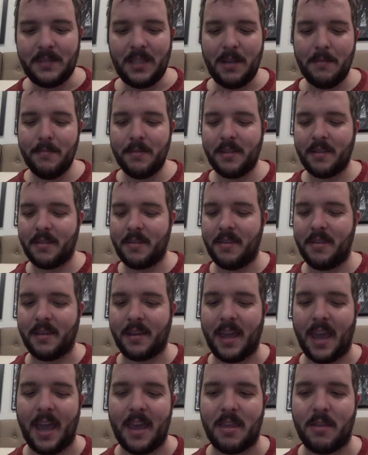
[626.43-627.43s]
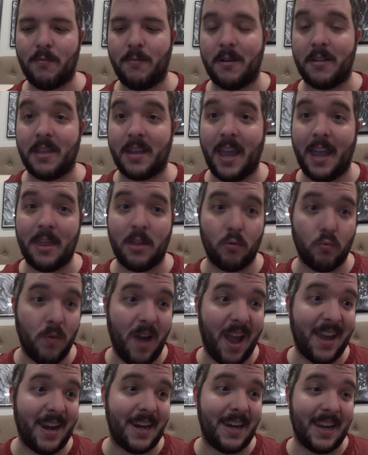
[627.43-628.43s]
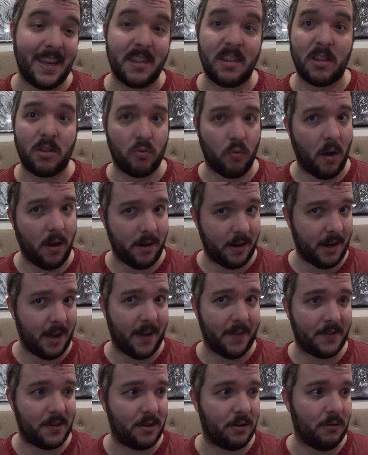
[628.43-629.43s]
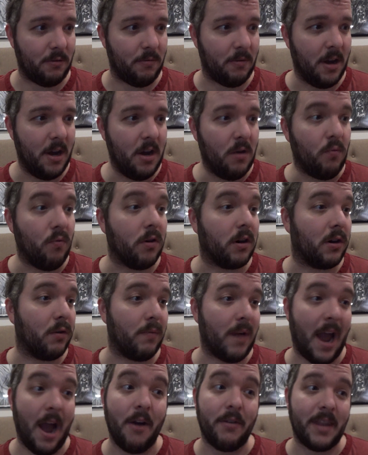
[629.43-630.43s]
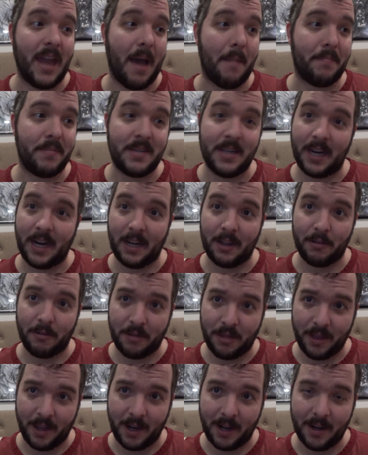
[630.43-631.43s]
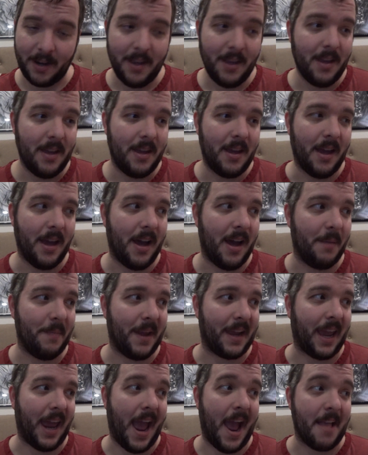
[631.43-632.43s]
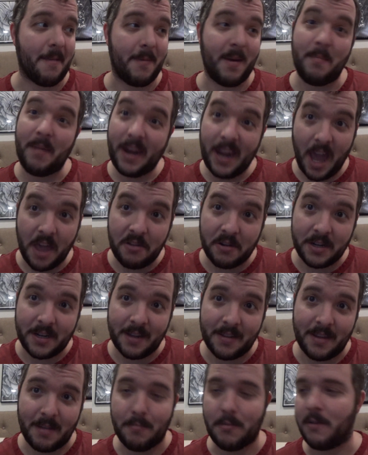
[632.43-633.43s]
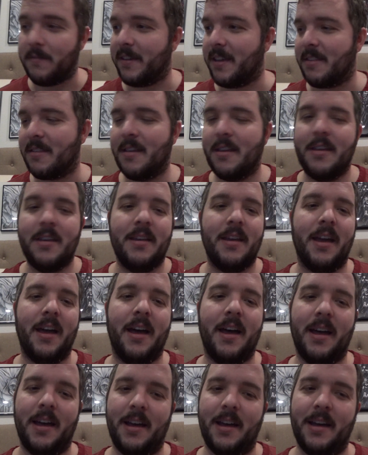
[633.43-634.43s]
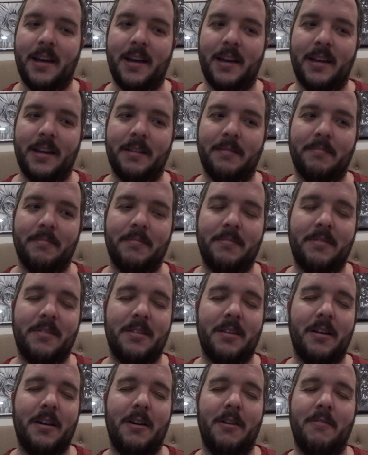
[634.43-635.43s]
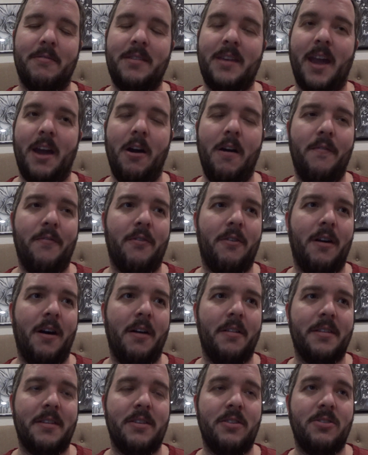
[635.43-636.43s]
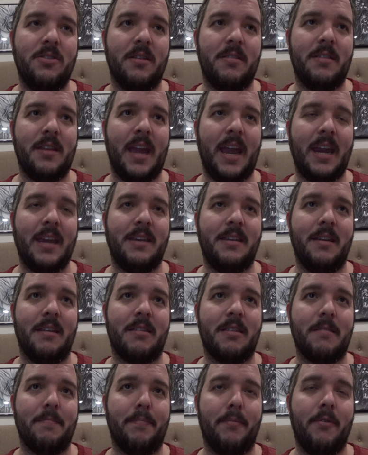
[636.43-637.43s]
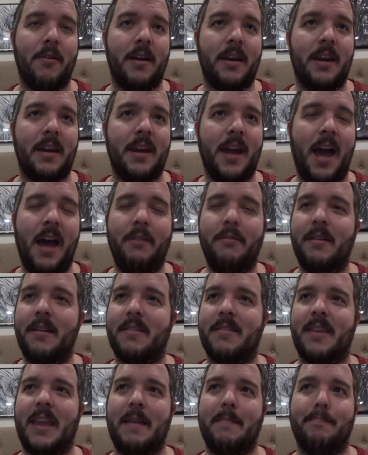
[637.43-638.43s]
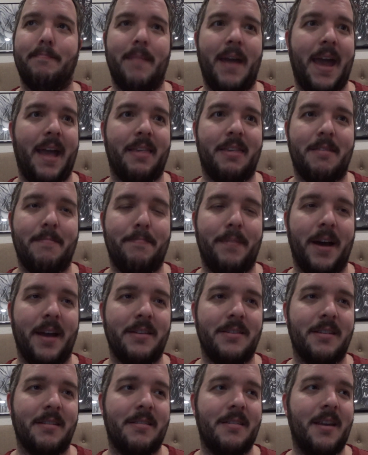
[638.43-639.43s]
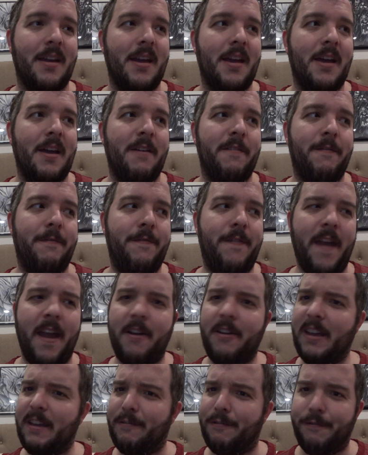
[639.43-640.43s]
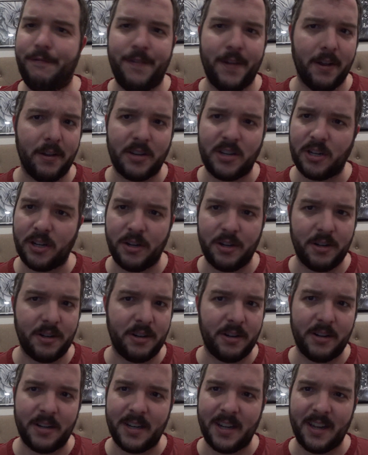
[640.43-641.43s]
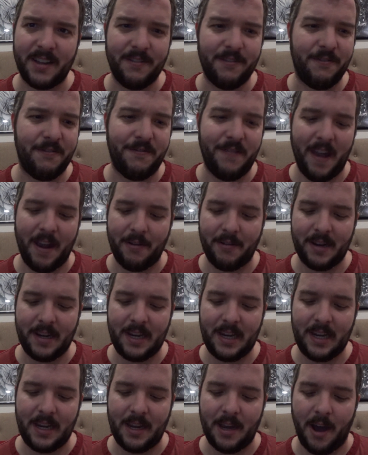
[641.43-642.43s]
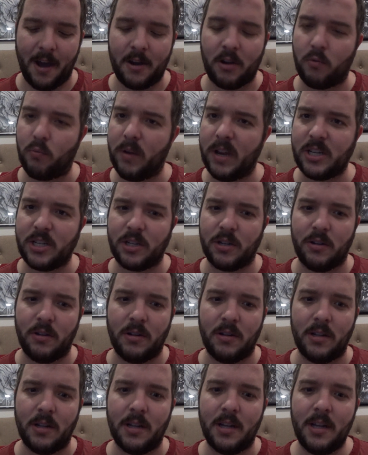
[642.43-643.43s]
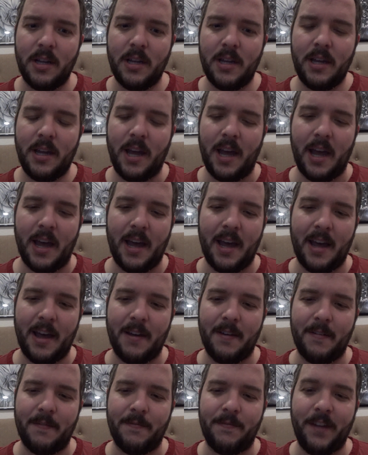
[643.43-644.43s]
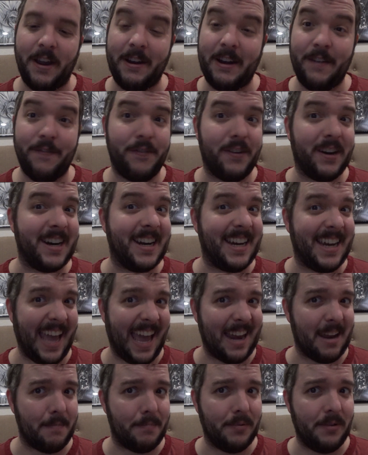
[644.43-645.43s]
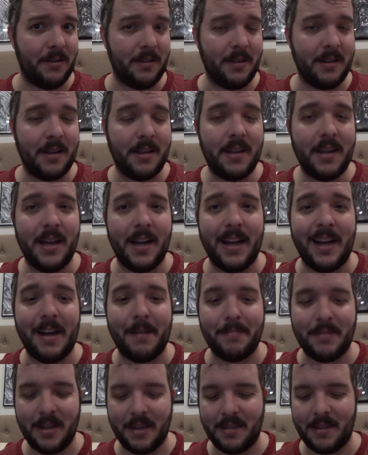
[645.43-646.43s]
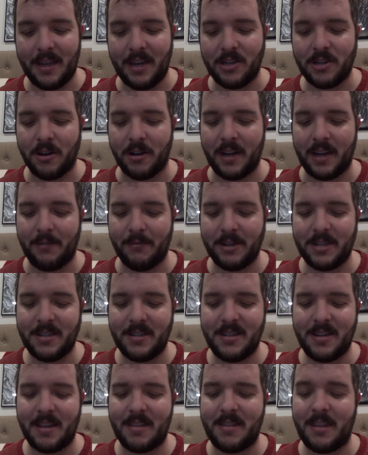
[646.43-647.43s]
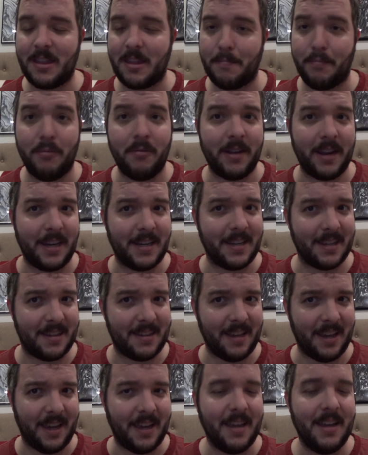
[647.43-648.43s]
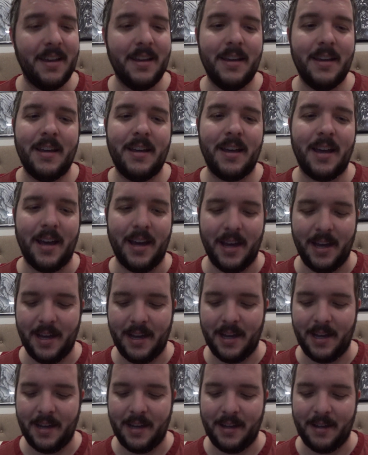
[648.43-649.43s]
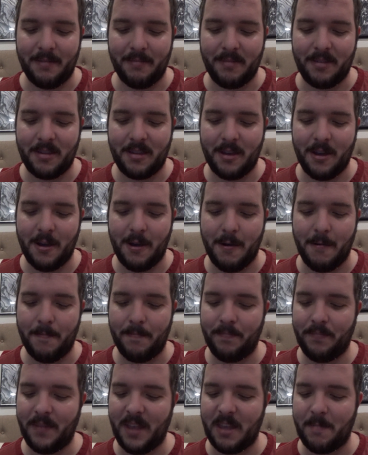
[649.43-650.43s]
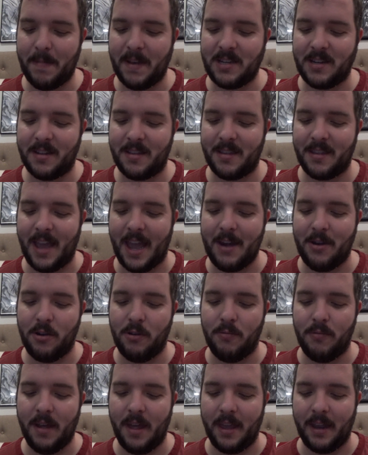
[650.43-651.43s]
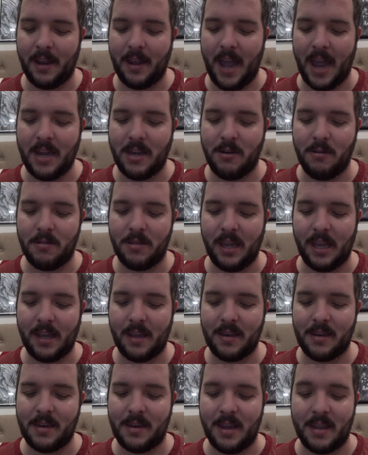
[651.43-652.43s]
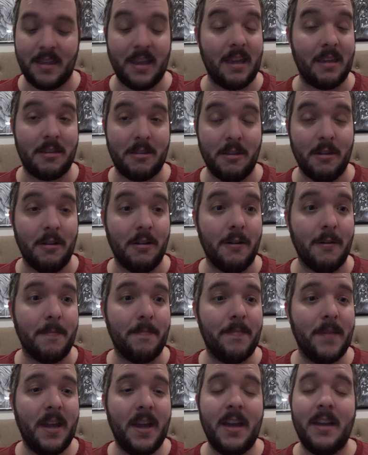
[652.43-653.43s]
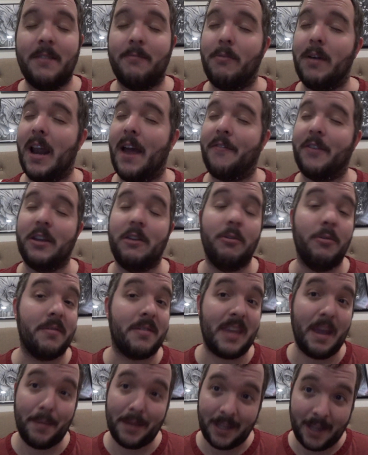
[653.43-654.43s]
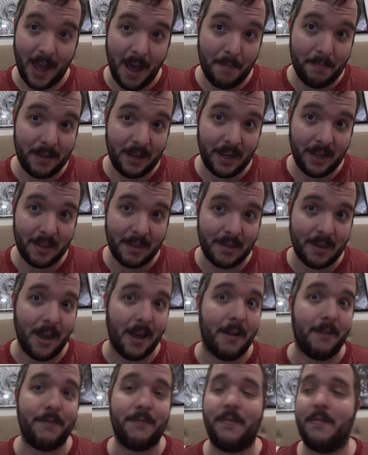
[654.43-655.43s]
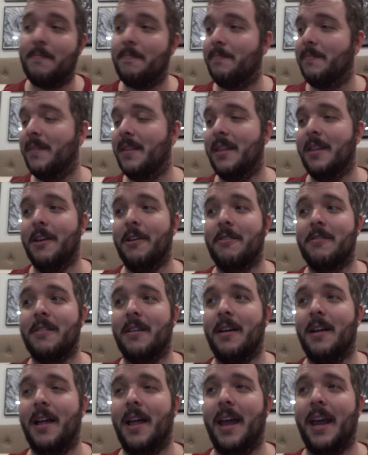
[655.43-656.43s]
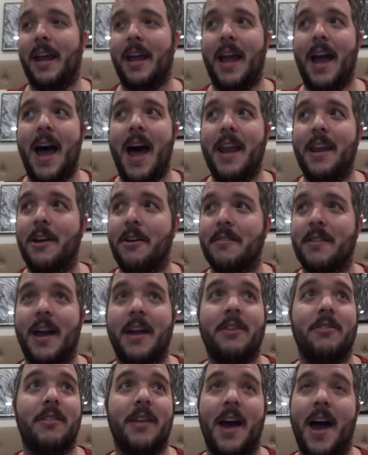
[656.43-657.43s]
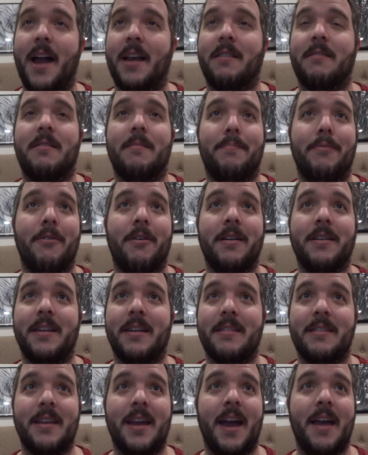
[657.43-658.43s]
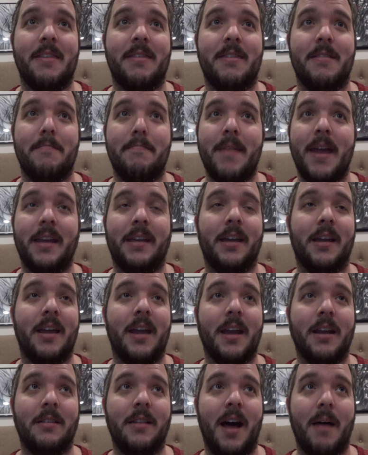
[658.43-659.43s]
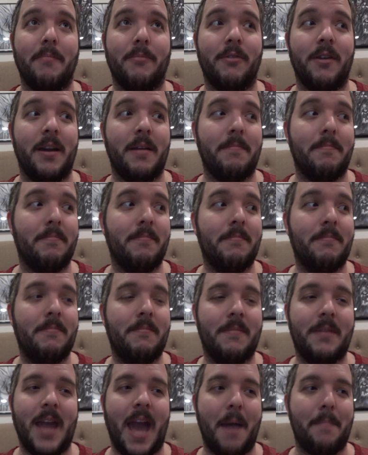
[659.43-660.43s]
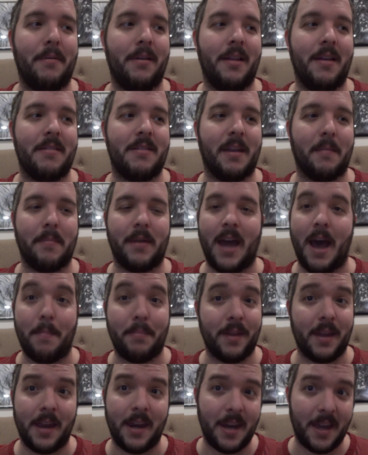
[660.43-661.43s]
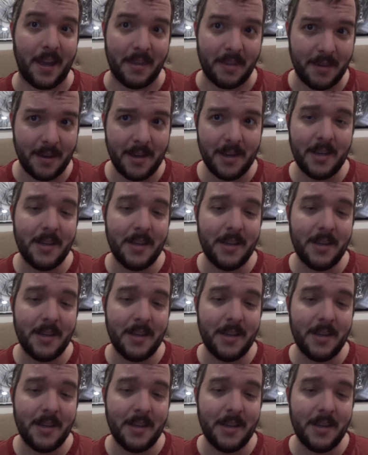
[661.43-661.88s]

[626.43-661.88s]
but this is a case where the the writing isn't strong enough to work around that particular thing, um, like it has been in many other Disney movies. Um, so yeah, overall, this is just a disappointing. I don't want to say mess, but just very filtered, very unoriginal, um, very forgettable um, Disney journey, which is just disappointing to see. Um, so especially since I do like I do think Disney is still whatever you will say about the company itself there's a, like God knows I do not support Disney as the mega conglomerate capitalistic monopoly it is,